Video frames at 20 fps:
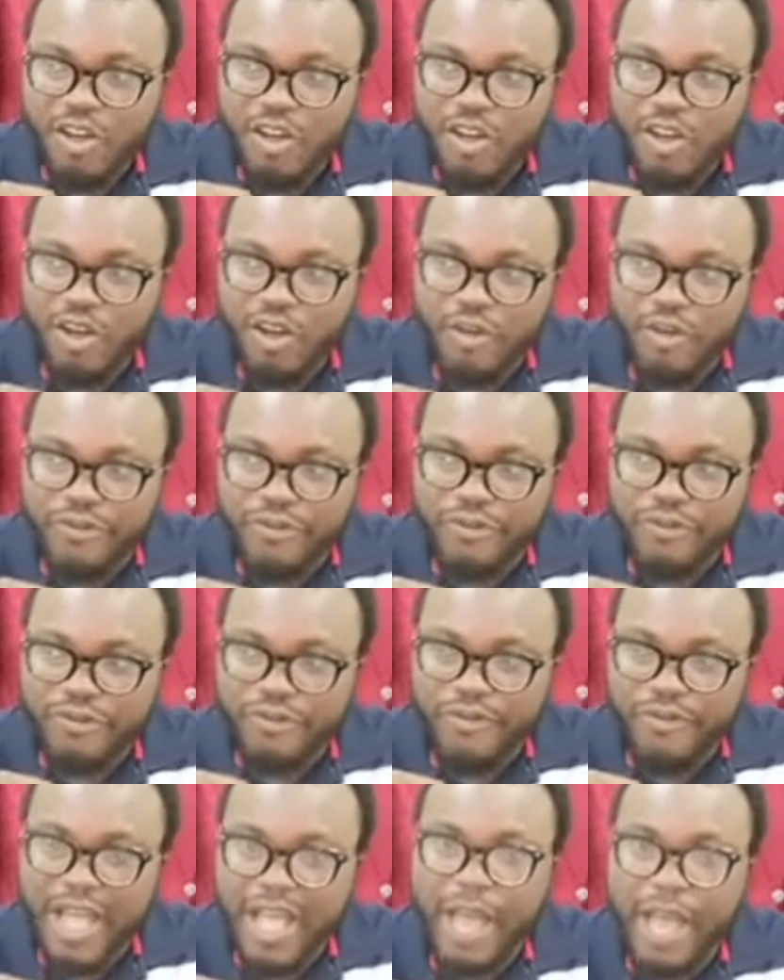of
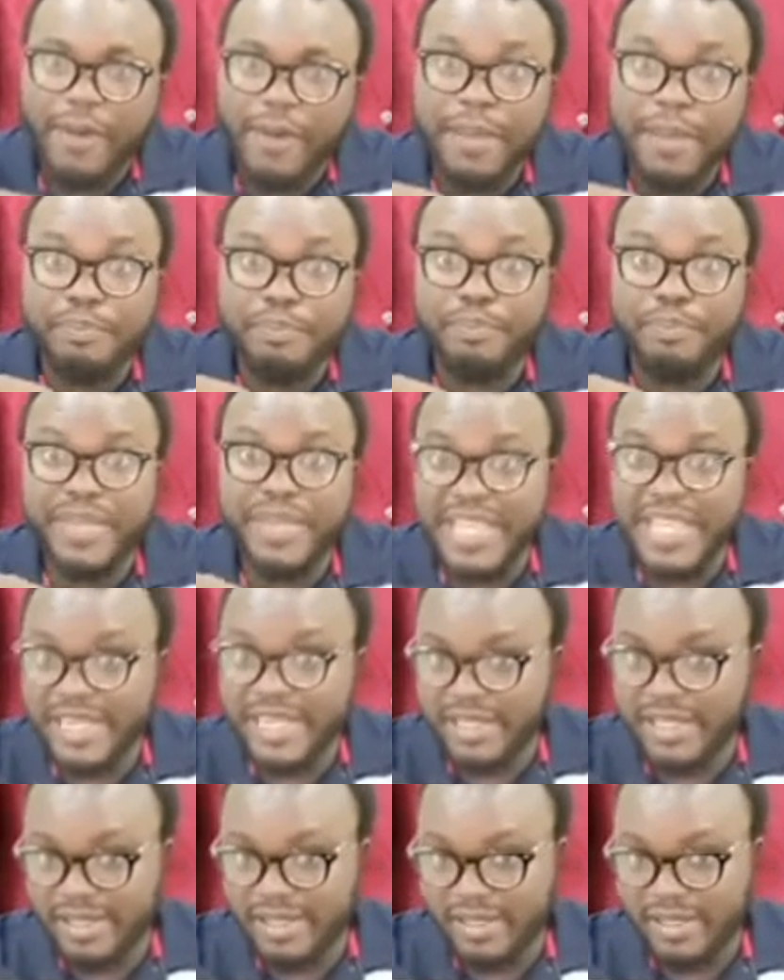our
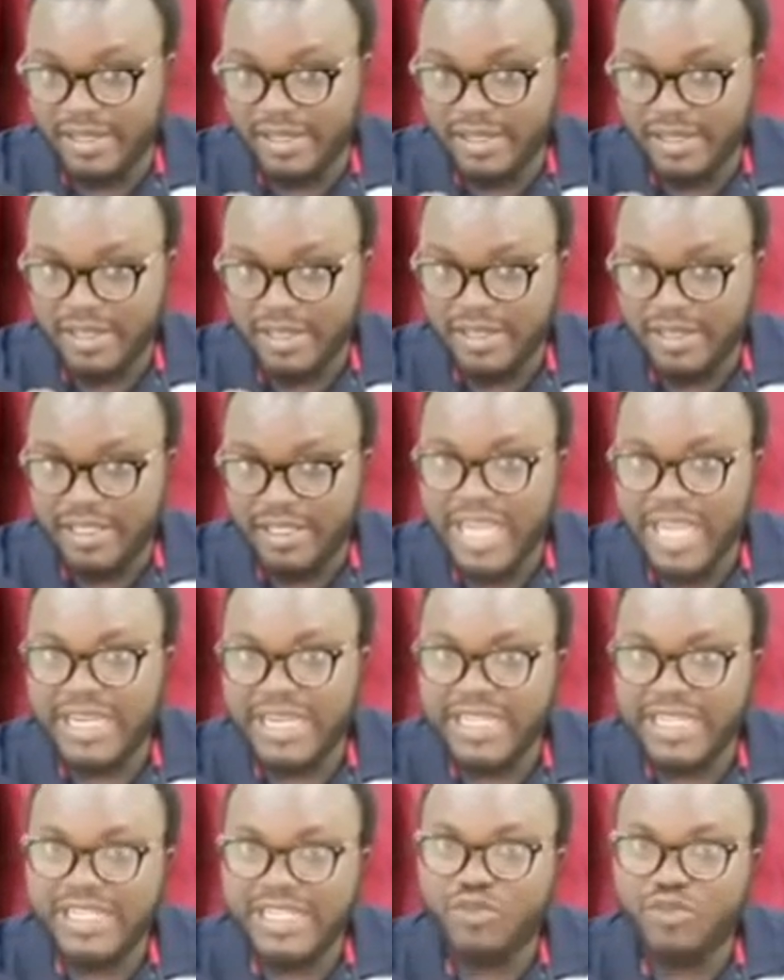being that
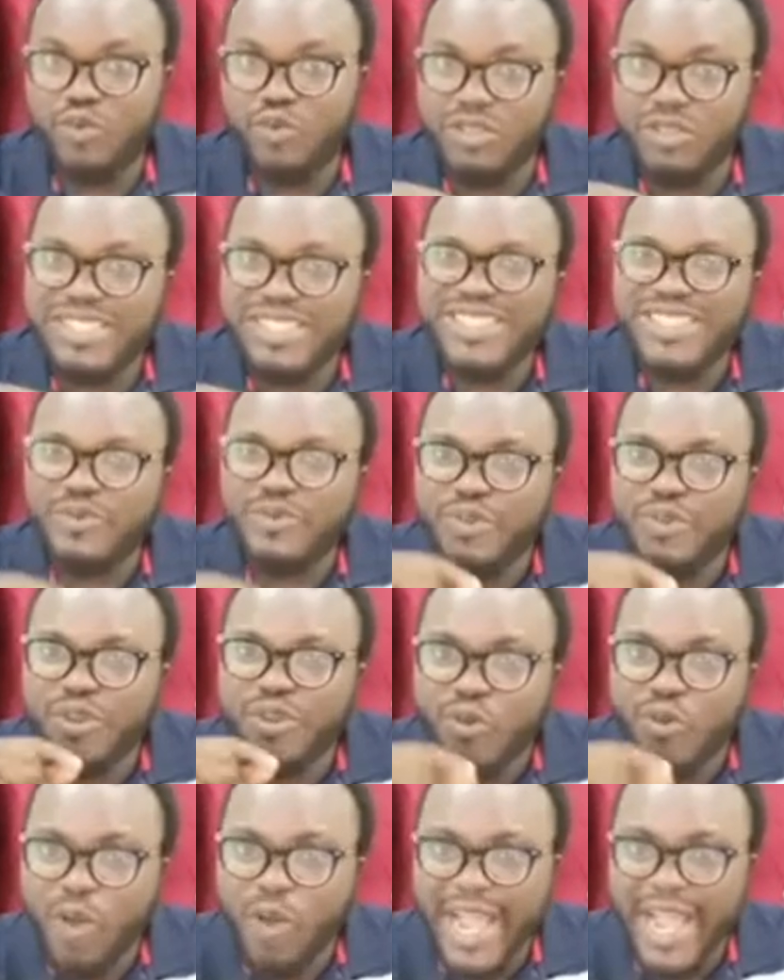it is what is
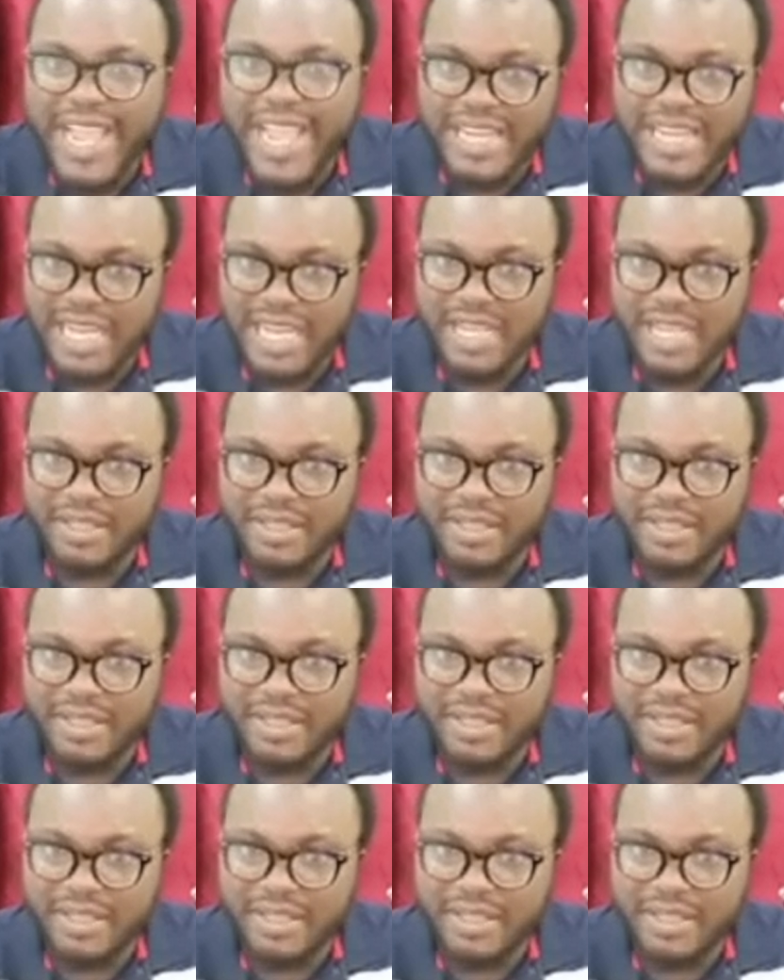required